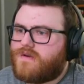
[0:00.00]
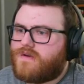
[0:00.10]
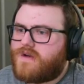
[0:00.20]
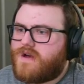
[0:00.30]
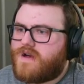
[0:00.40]

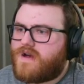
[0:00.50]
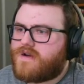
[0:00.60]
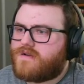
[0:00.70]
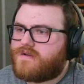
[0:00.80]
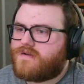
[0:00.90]
Ah,
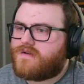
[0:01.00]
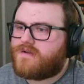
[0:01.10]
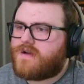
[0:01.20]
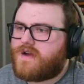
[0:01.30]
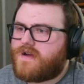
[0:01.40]

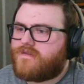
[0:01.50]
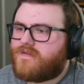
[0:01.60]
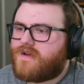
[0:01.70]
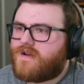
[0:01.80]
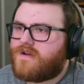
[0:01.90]
I have
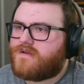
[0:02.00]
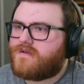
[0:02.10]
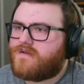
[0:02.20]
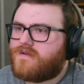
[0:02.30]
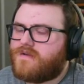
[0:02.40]
uh,
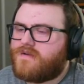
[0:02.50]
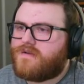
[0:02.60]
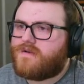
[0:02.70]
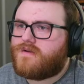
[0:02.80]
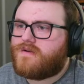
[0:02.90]

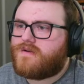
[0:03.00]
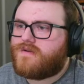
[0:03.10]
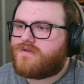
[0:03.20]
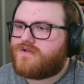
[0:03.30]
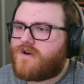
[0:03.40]

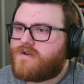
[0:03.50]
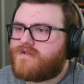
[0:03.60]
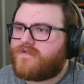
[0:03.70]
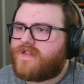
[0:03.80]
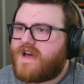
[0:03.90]
shards
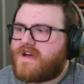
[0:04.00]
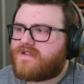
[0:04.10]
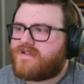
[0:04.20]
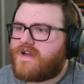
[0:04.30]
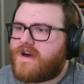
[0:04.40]
of
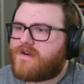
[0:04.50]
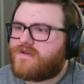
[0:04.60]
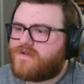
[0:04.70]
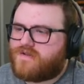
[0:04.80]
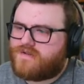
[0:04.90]
glass now
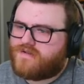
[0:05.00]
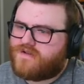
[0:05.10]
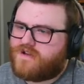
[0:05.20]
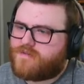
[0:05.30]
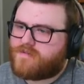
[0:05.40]

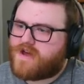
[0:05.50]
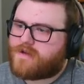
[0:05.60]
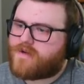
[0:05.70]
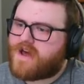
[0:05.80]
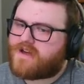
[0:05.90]
in my
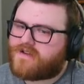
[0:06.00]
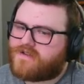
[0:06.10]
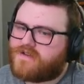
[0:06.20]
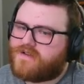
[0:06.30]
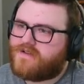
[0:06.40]
backpack.
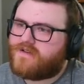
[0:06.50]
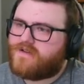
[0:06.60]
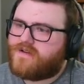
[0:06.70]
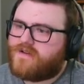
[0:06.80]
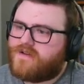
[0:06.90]

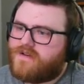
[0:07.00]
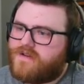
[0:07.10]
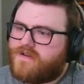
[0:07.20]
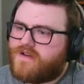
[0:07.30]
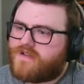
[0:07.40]

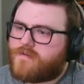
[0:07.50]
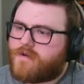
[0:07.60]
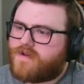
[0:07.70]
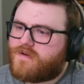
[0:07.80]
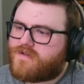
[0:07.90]
That's
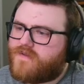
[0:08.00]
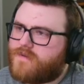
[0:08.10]
probably useful.